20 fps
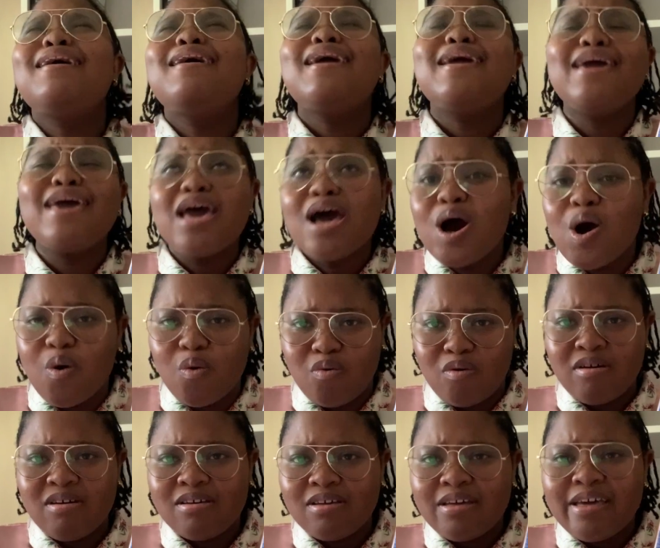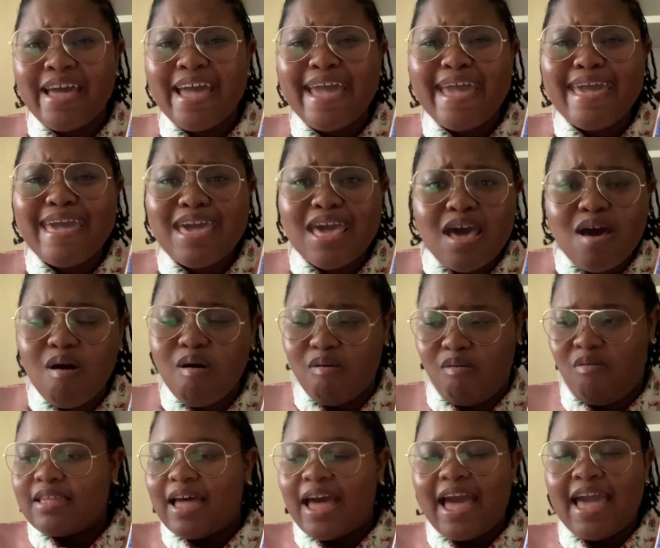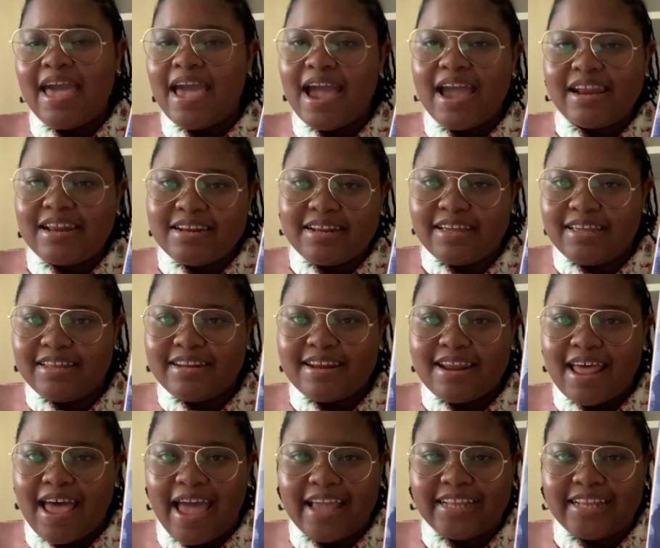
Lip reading: ew. I hated it. I